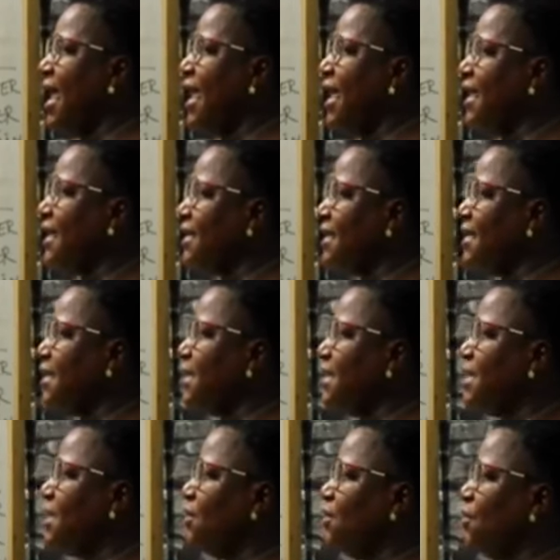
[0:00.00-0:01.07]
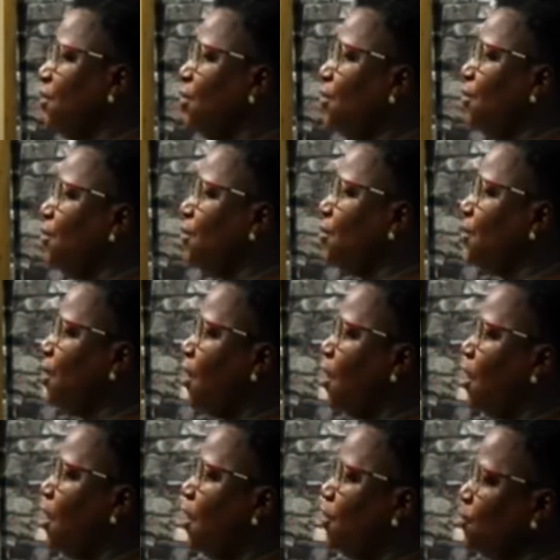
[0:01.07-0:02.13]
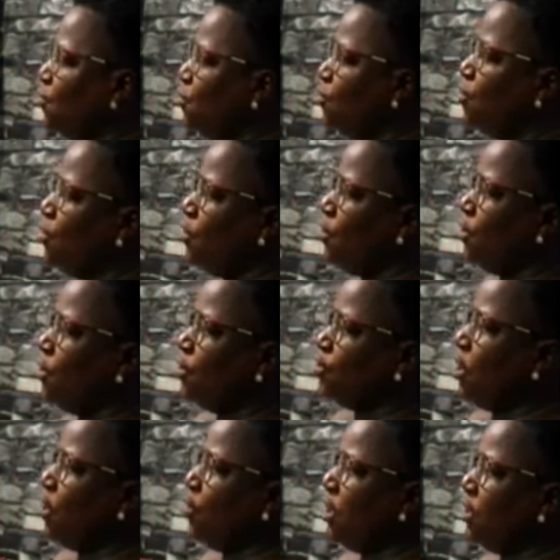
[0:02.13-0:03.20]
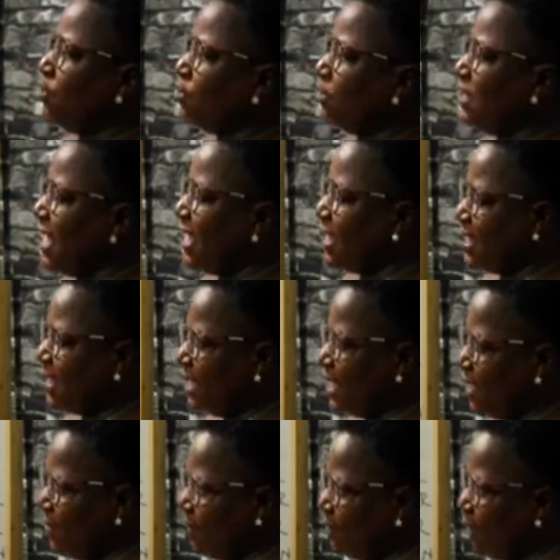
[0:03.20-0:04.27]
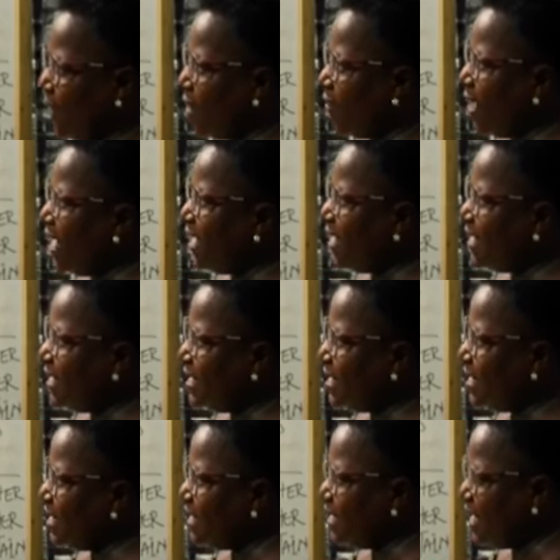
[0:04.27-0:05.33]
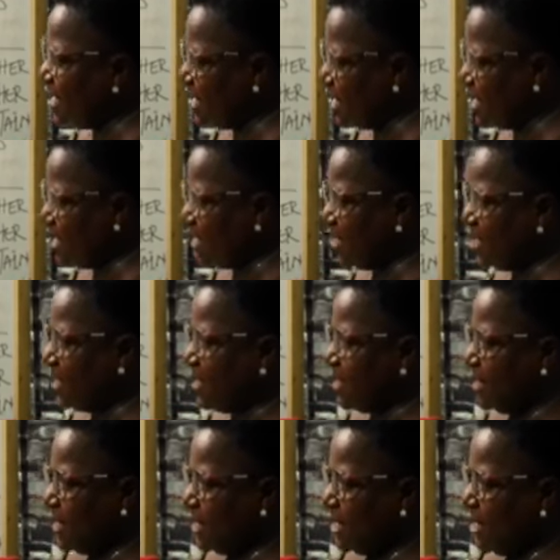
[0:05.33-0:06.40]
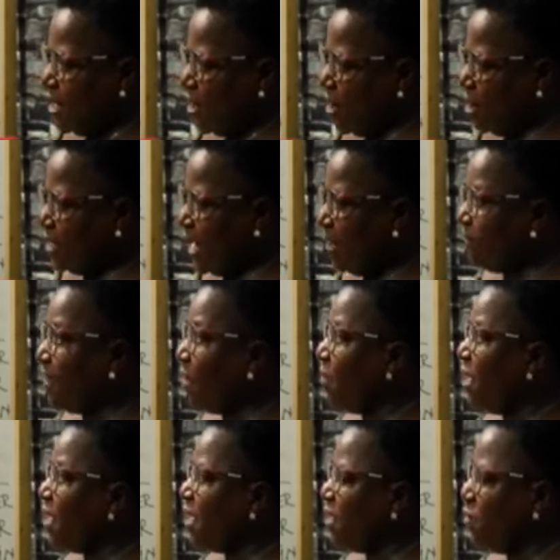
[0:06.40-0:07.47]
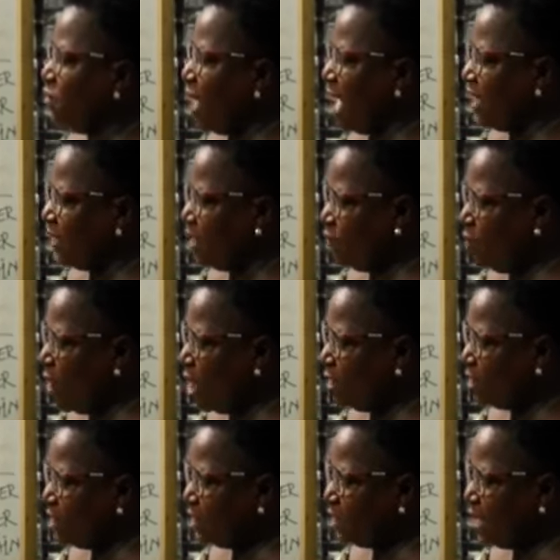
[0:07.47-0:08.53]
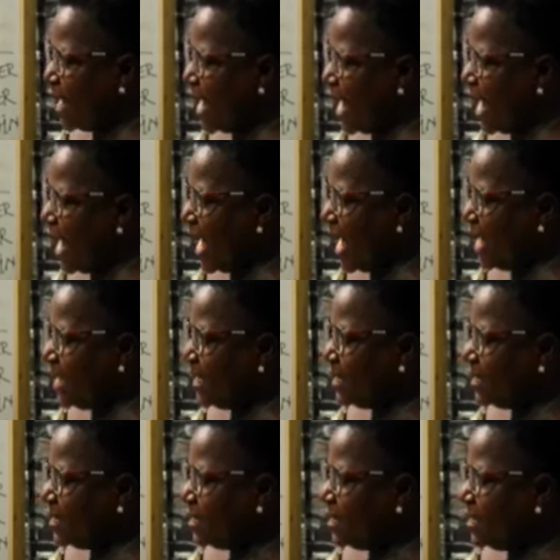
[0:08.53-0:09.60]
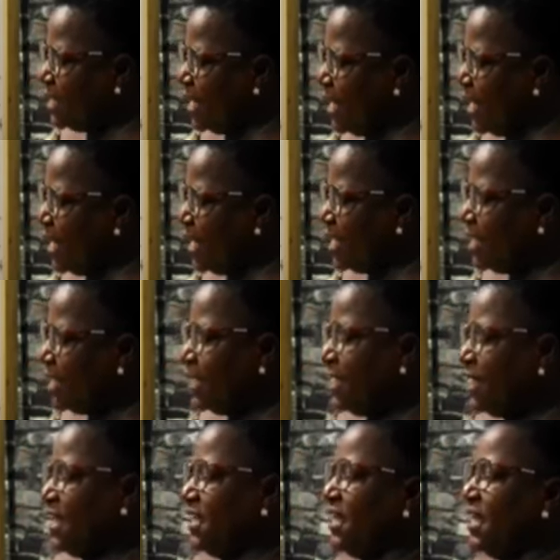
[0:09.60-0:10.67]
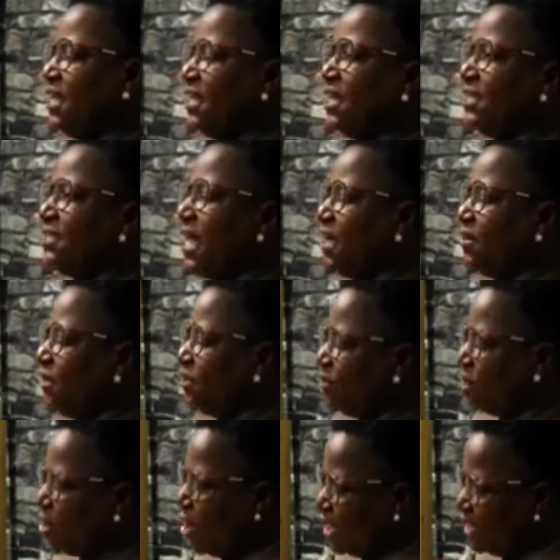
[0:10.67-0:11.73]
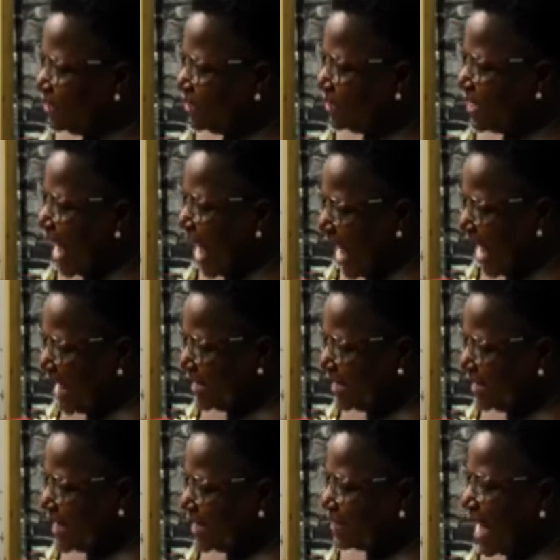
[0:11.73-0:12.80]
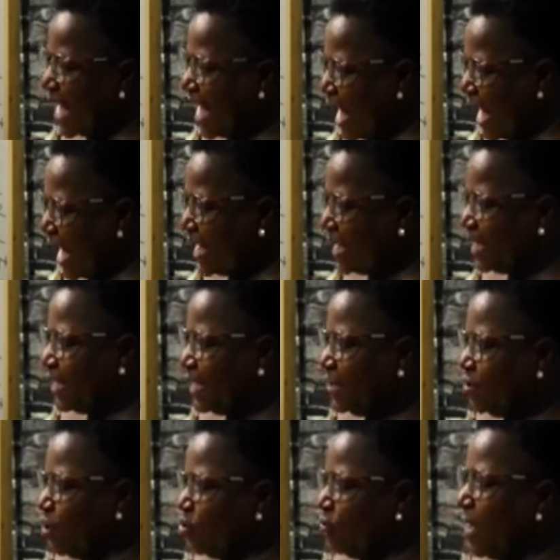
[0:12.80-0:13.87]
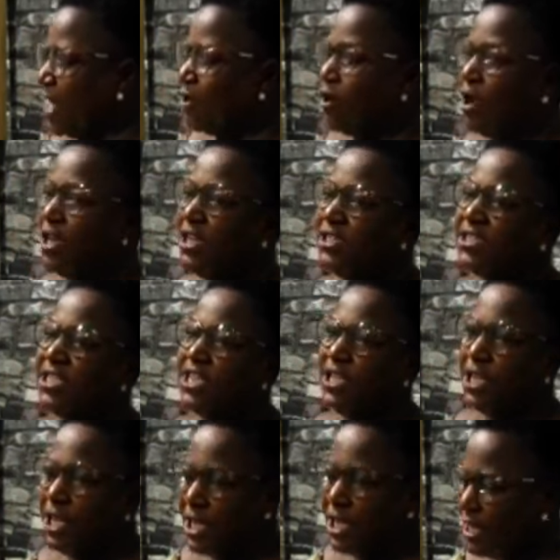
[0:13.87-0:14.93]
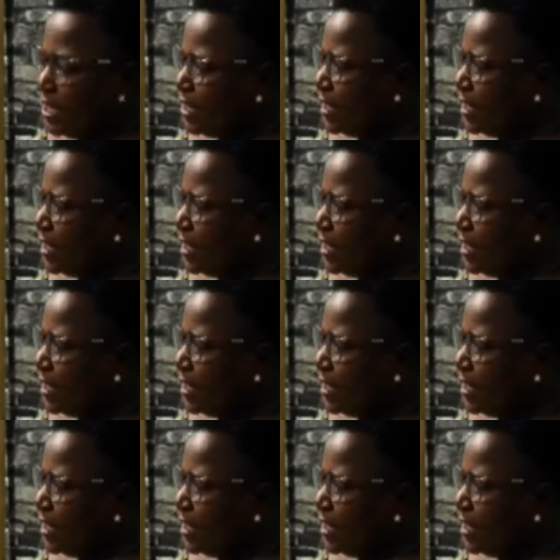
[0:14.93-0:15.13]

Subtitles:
E, O, U. So we want to take vowel E. Under vowel E, we have the word I. He, in English language, we call it I, letter I. Yoruba call it E.